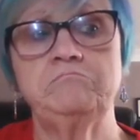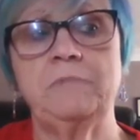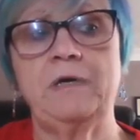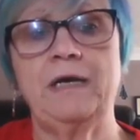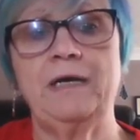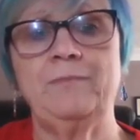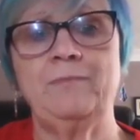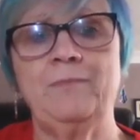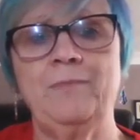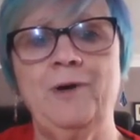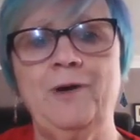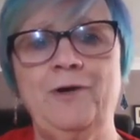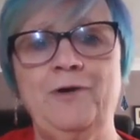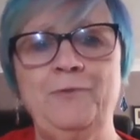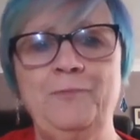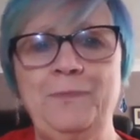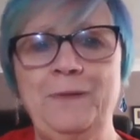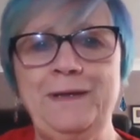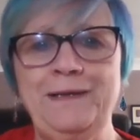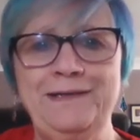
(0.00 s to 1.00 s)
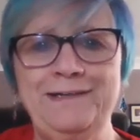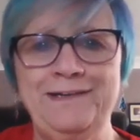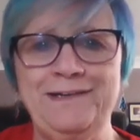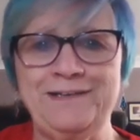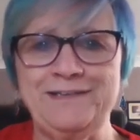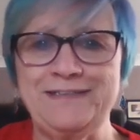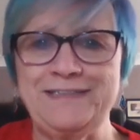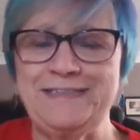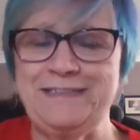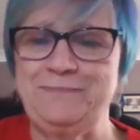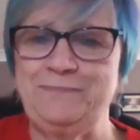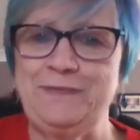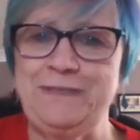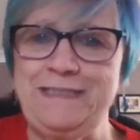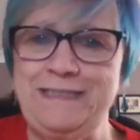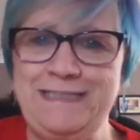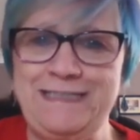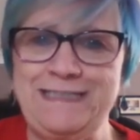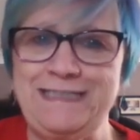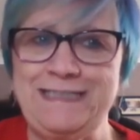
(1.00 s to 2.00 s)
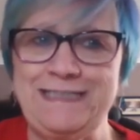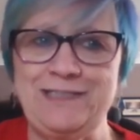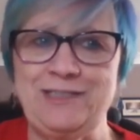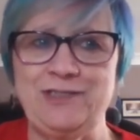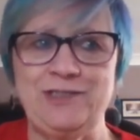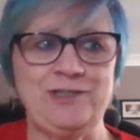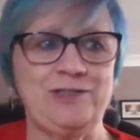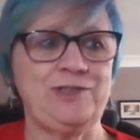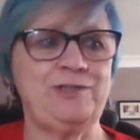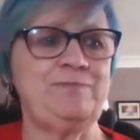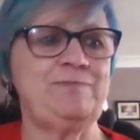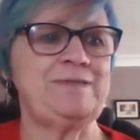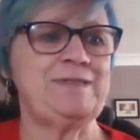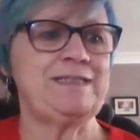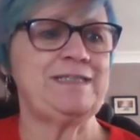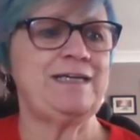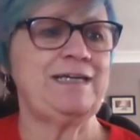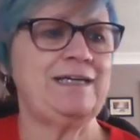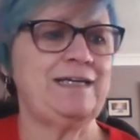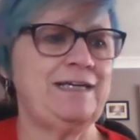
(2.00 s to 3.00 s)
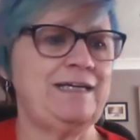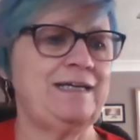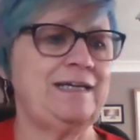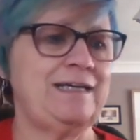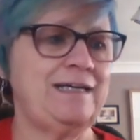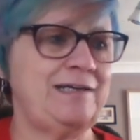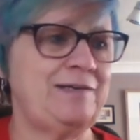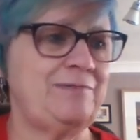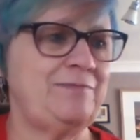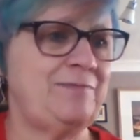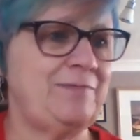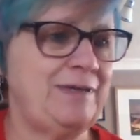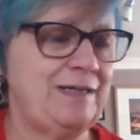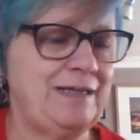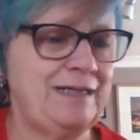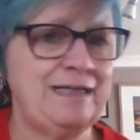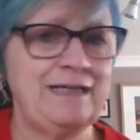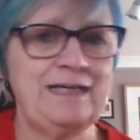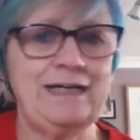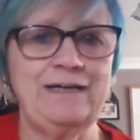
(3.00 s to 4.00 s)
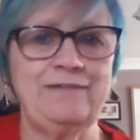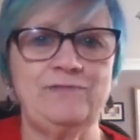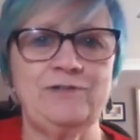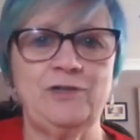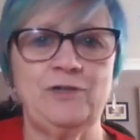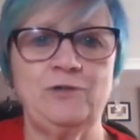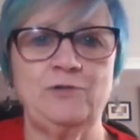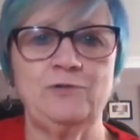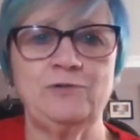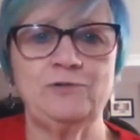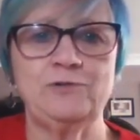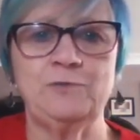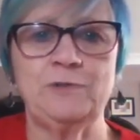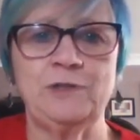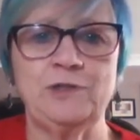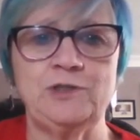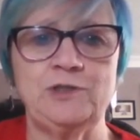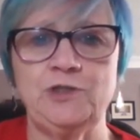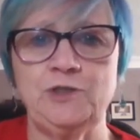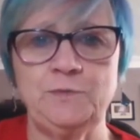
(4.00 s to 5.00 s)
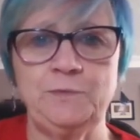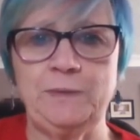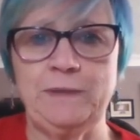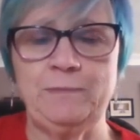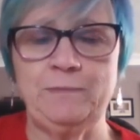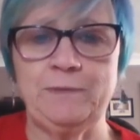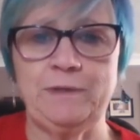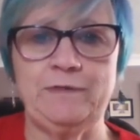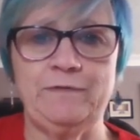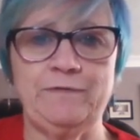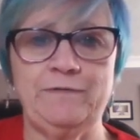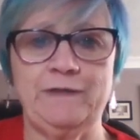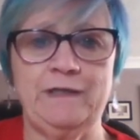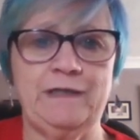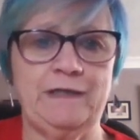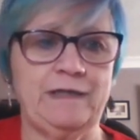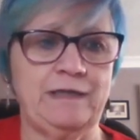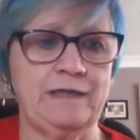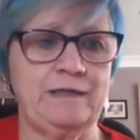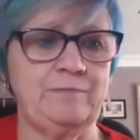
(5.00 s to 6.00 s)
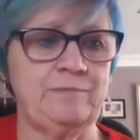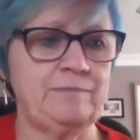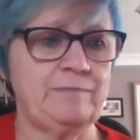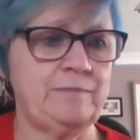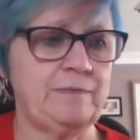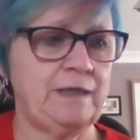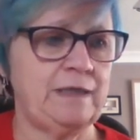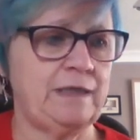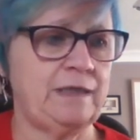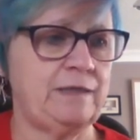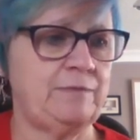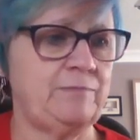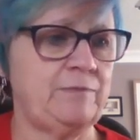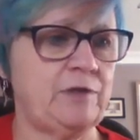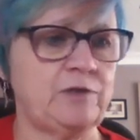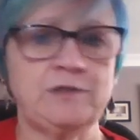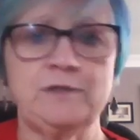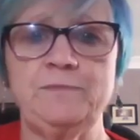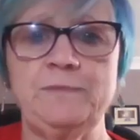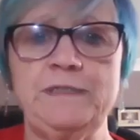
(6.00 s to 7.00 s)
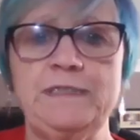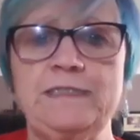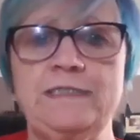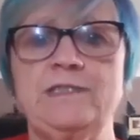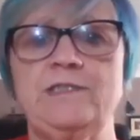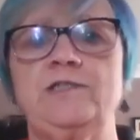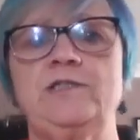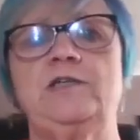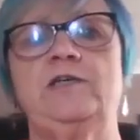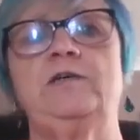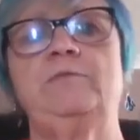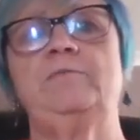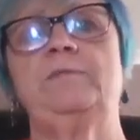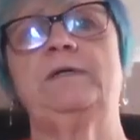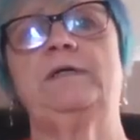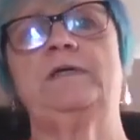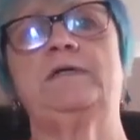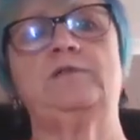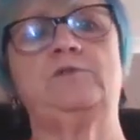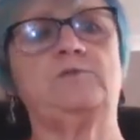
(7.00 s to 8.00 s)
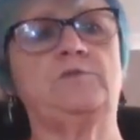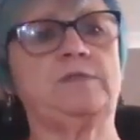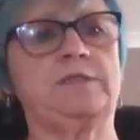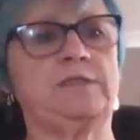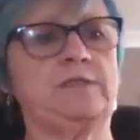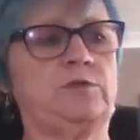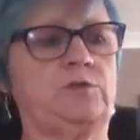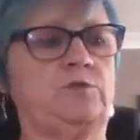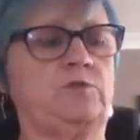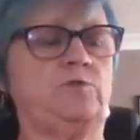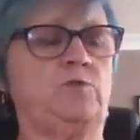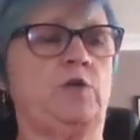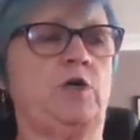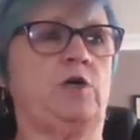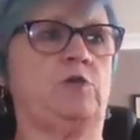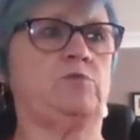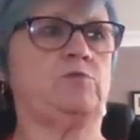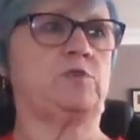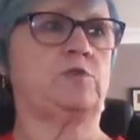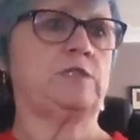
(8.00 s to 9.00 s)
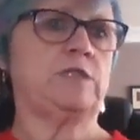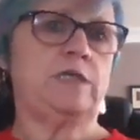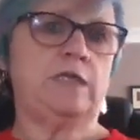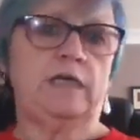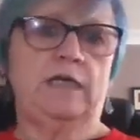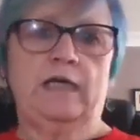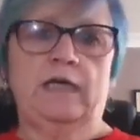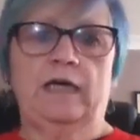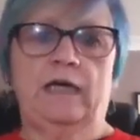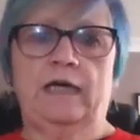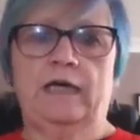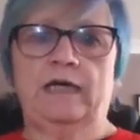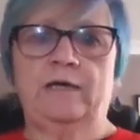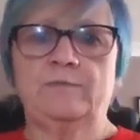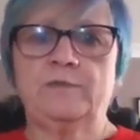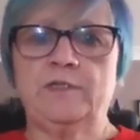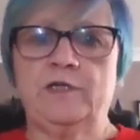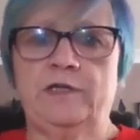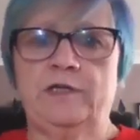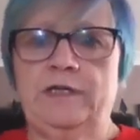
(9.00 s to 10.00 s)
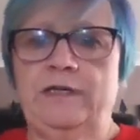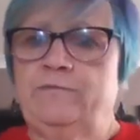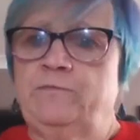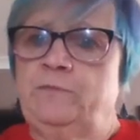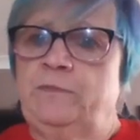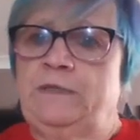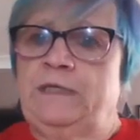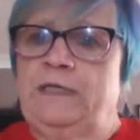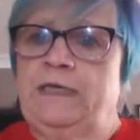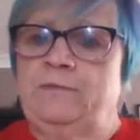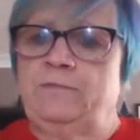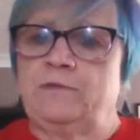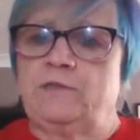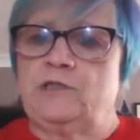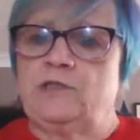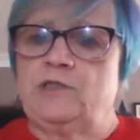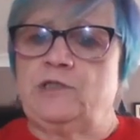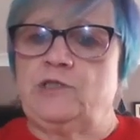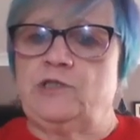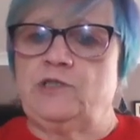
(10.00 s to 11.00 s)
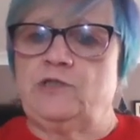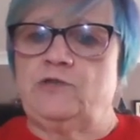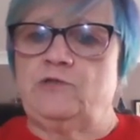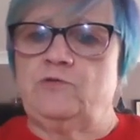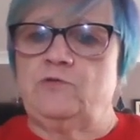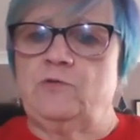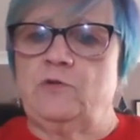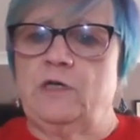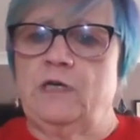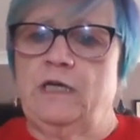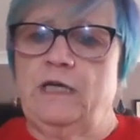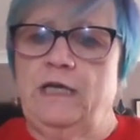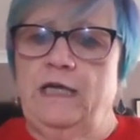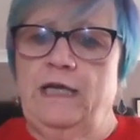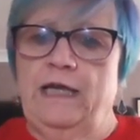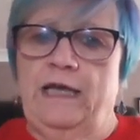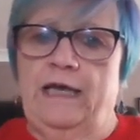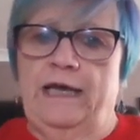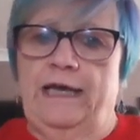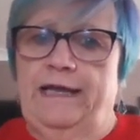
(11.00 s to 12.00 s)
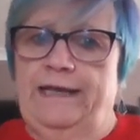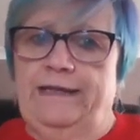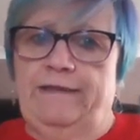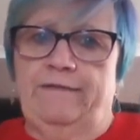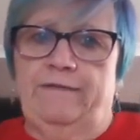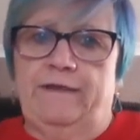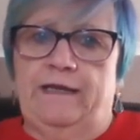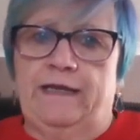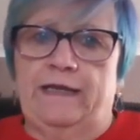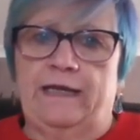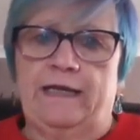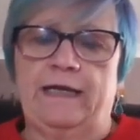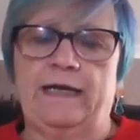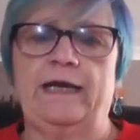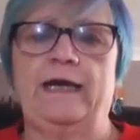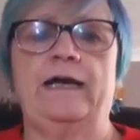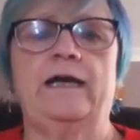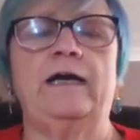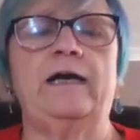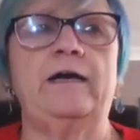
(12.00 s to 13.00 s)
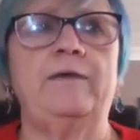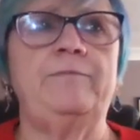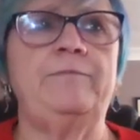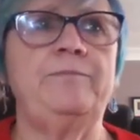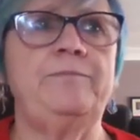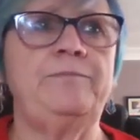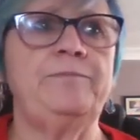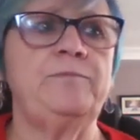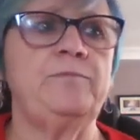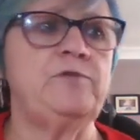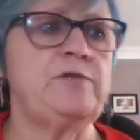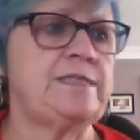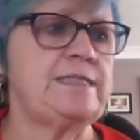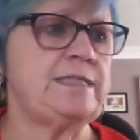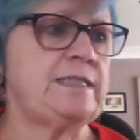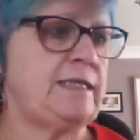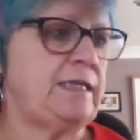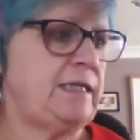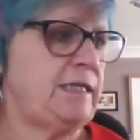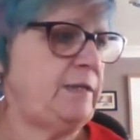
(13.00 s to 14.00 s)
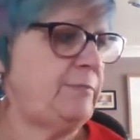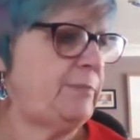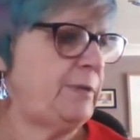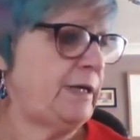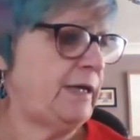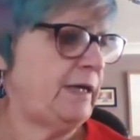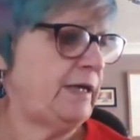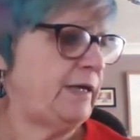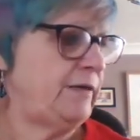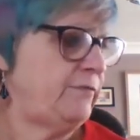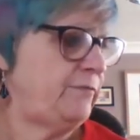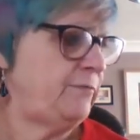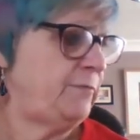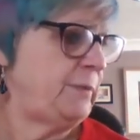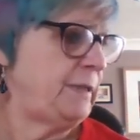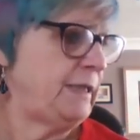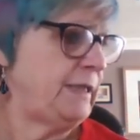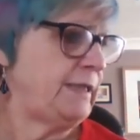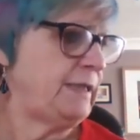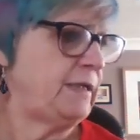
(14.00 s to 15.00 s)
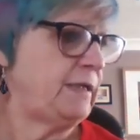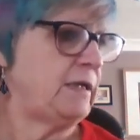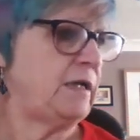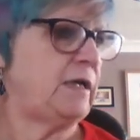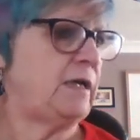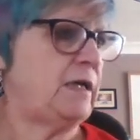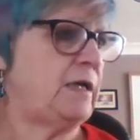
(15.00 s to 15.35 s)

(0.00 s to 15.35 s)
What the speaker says: I'm hoping not to be disturbed. I've told one or two people that I'm not to be disturbed, but who knows? Sorry I haven't been able to do anything recently, but I've been